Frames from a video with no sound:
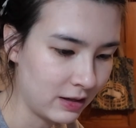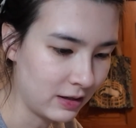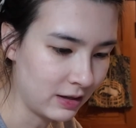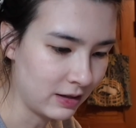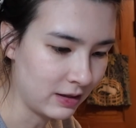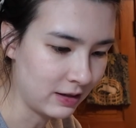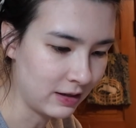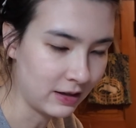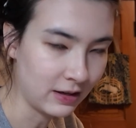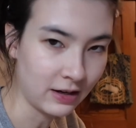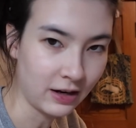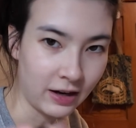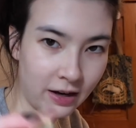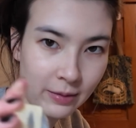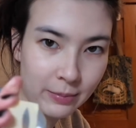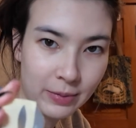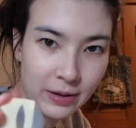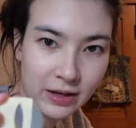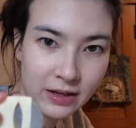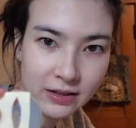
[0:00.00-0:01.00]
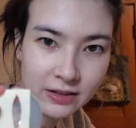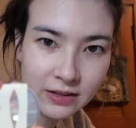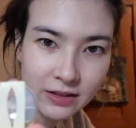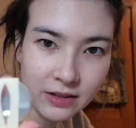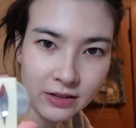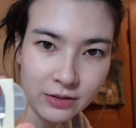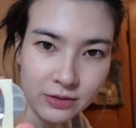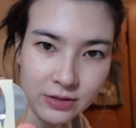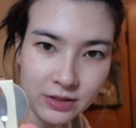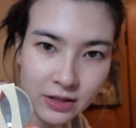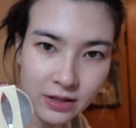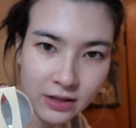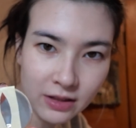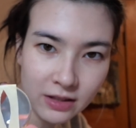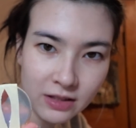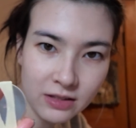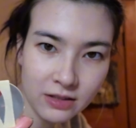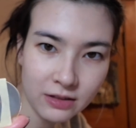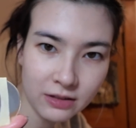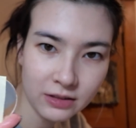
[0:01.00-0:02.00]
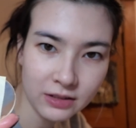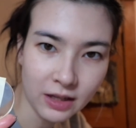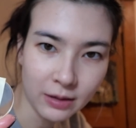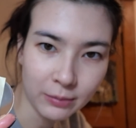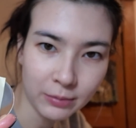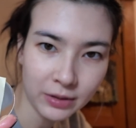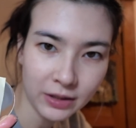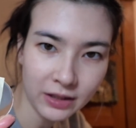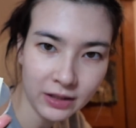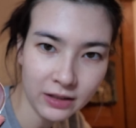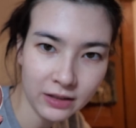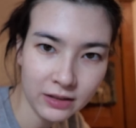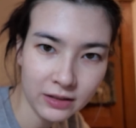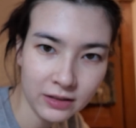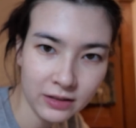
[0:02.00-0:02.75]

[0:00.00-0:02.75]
And then I paint it using this little template,